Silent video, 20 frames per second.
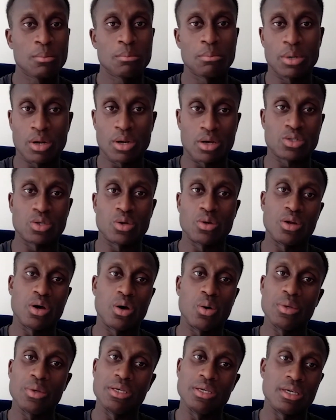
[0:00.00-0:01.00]
but also
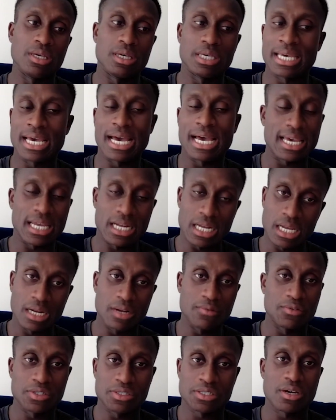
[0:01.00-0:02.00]
know we can't get ahead
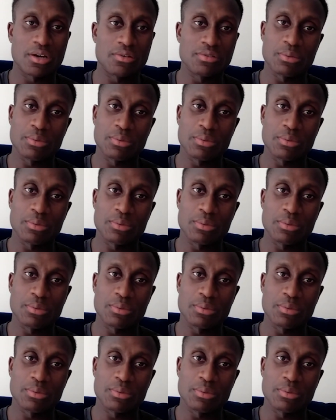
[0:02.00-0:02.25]
of ourselves